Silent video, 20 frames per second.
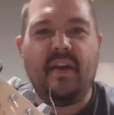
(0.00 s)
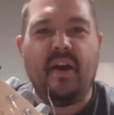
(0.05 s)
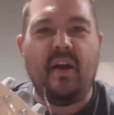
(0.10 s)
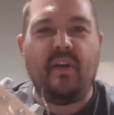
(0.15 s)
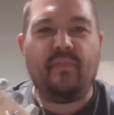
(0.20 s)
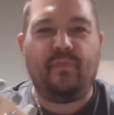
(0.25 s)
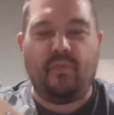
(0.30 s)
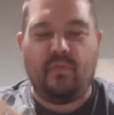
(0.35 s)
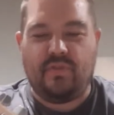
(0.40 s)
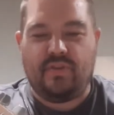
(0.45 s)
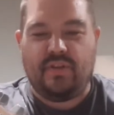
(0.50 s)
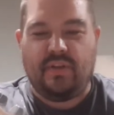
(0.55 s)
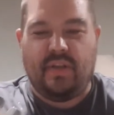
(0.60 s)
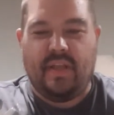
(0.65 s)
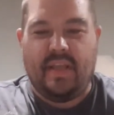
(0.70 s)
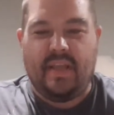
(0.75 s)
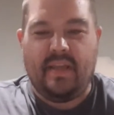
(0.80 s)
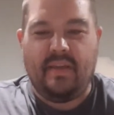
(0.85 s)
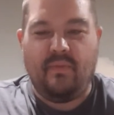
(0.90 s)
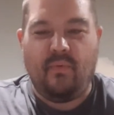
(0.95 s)

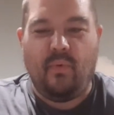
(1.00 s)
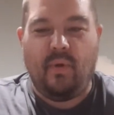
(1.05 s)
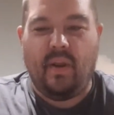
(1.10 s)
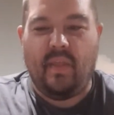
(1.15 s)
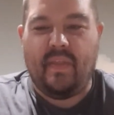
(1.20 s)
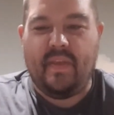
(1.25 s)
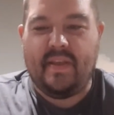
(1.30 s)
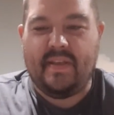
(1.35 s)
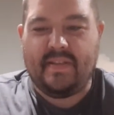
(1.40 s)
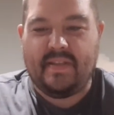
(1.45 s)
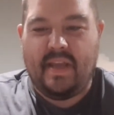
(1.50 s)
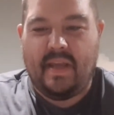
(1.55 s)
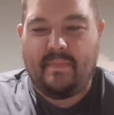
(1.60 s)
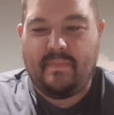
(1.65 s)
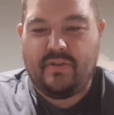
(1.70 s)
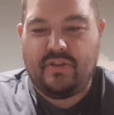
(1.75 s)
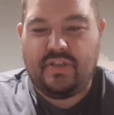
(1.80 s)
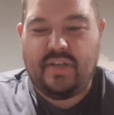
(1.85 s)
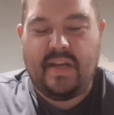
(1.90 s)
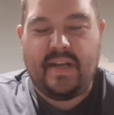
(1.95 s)
Unfortunately, one of these
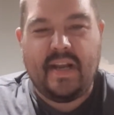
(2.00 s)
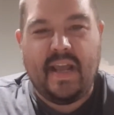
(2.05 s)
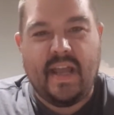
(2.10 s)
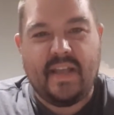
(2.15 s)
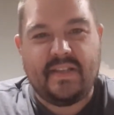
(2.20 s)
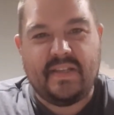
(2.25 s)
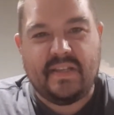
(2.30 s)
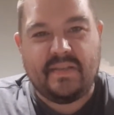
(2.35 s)
machine heads